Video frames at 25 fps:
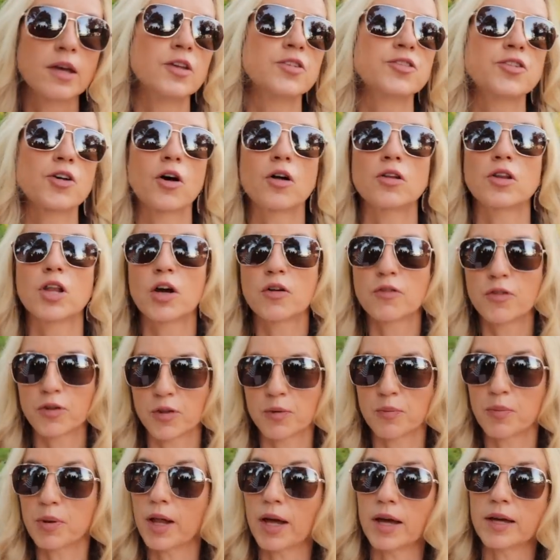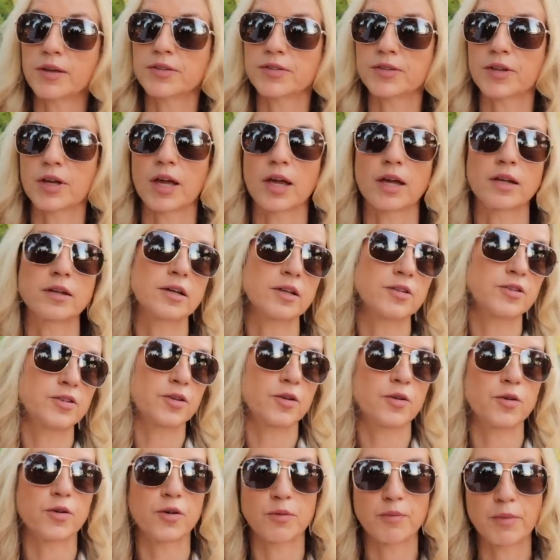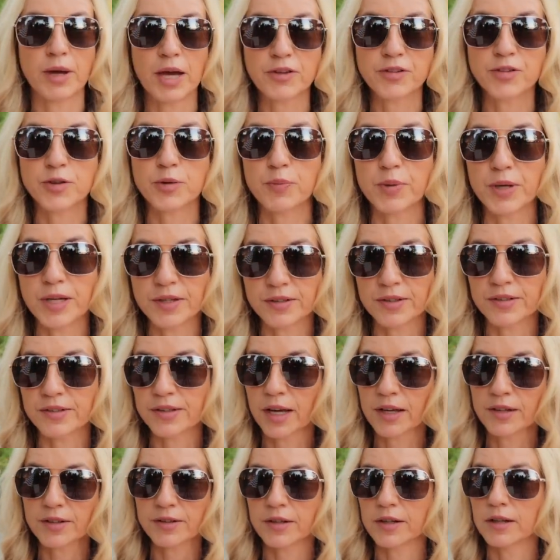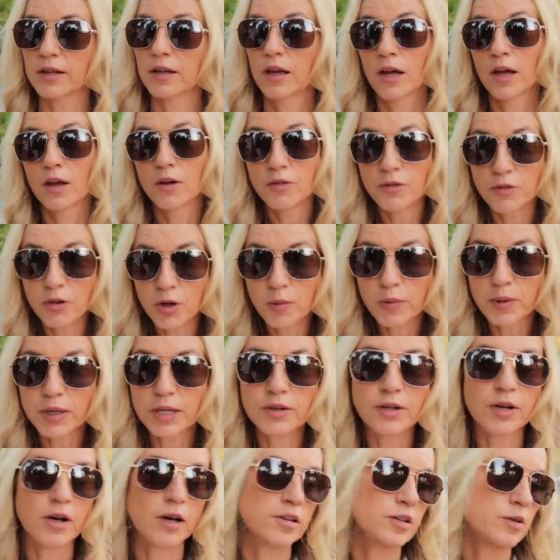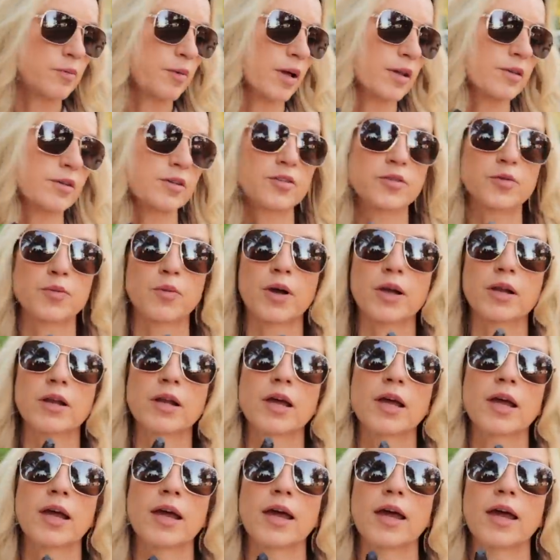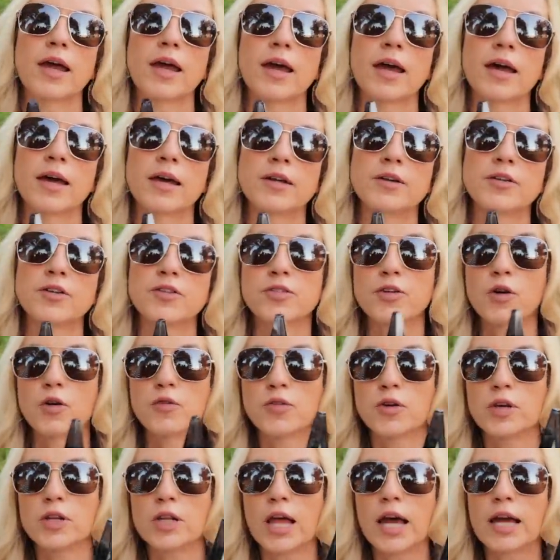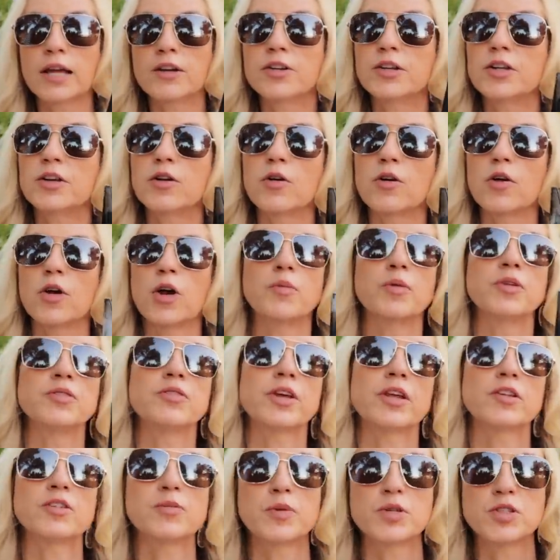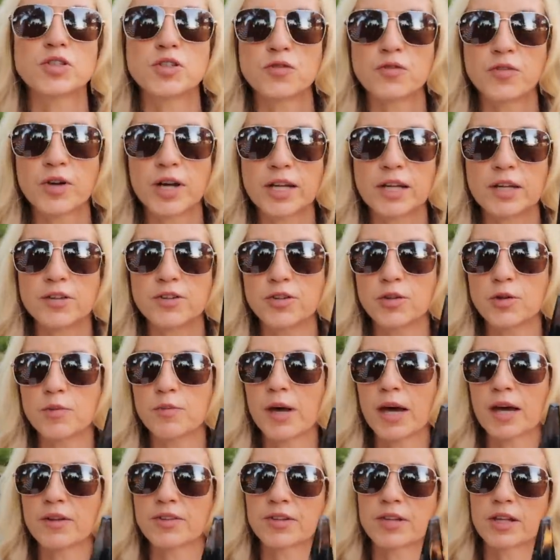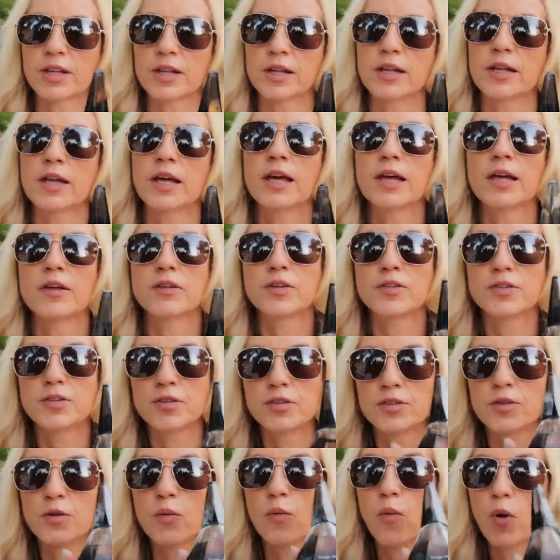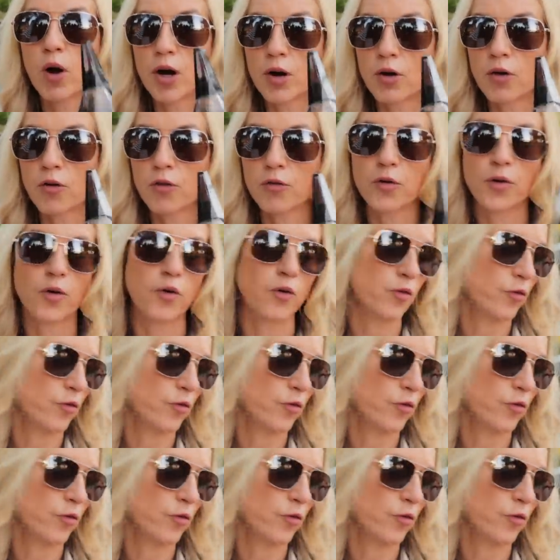is all over the place and considered a masterpiece. It's excellent. Nobody talks about this one. And so if you like Dior Homme Intense but you find it too masculine, this is a wonderful